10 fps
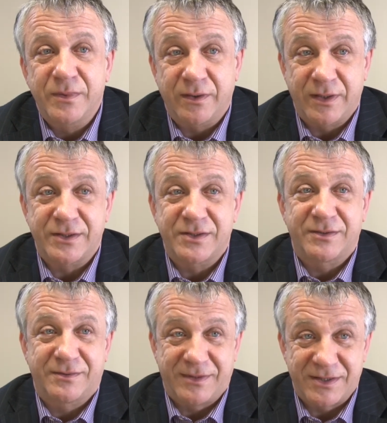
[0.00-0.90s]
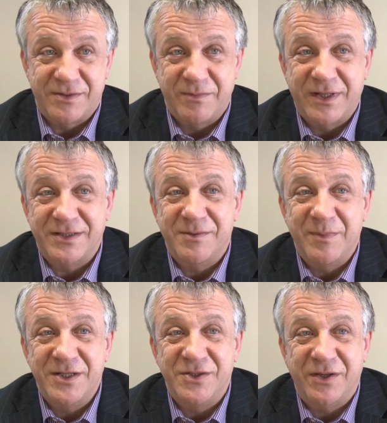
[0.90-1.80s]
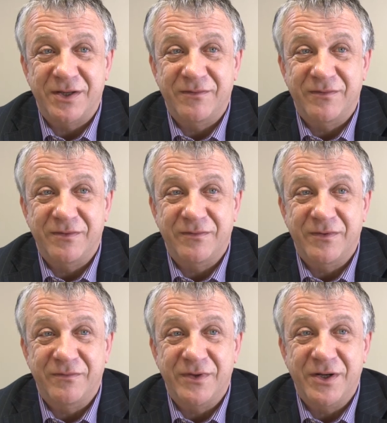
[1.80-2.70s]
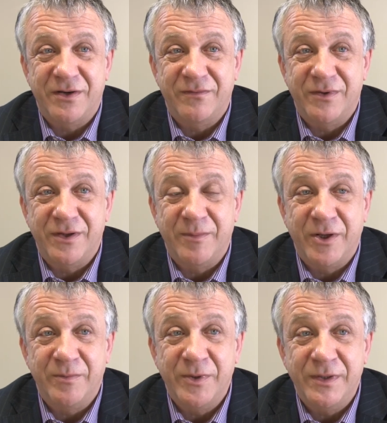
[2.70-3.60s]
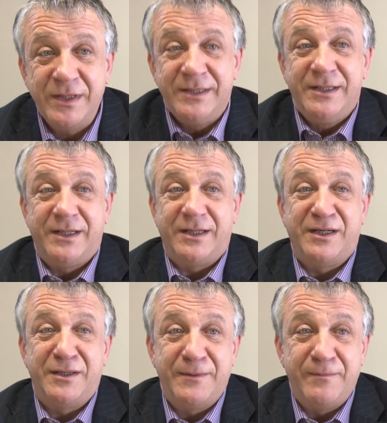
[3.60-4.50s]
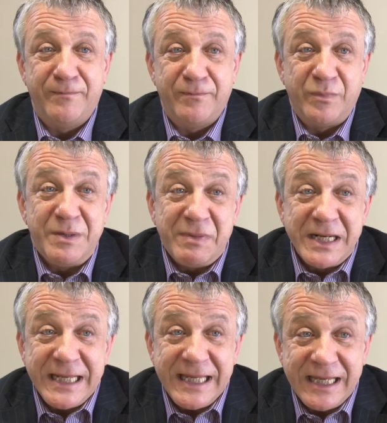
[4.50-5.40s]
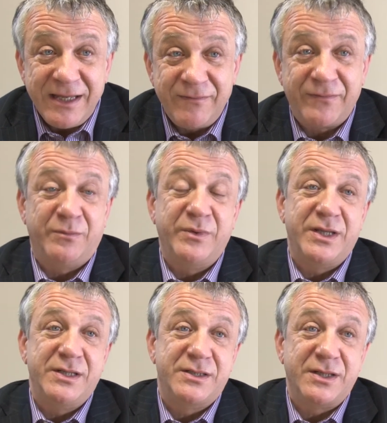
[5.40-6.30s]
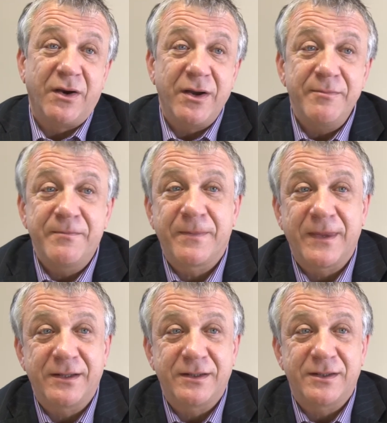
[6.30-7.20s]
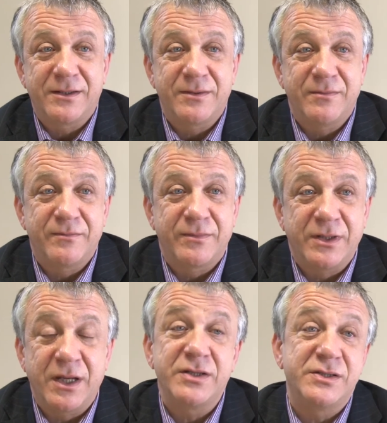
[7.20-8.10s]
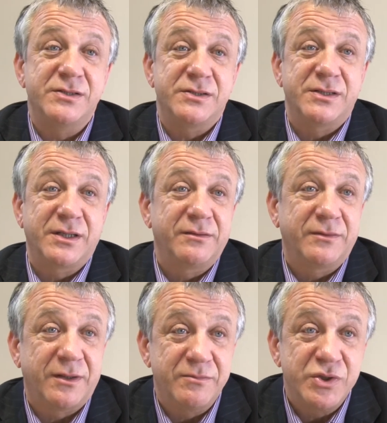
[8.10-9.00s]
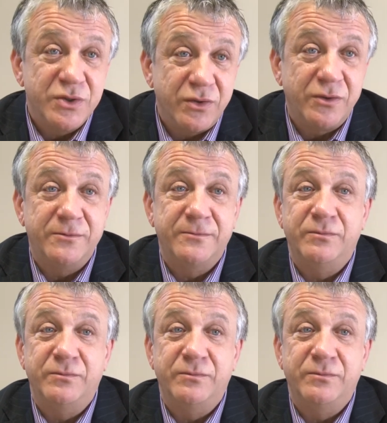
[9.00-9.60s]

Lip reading: know, that's a major thing for NAVA at the moment. We believe within time, licensing, I'm sure,